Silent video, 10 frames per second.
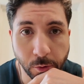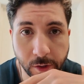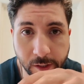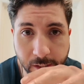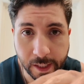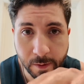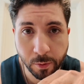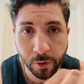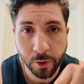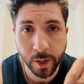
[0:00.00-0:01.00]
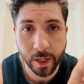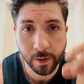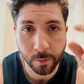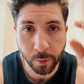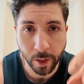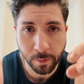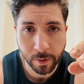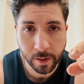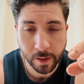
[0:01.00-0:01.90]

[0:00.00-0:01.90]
the deeper you get into prep,